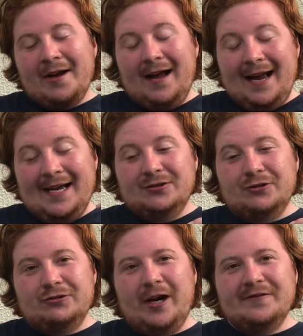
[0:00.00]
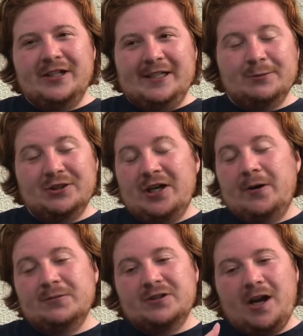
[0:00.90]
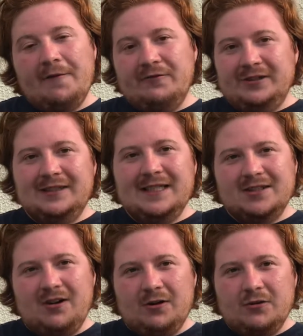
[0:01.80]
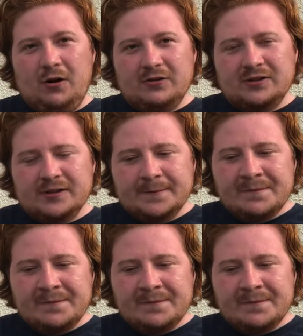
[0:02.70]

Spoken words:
extra drive checks, which helps cover its discard cost.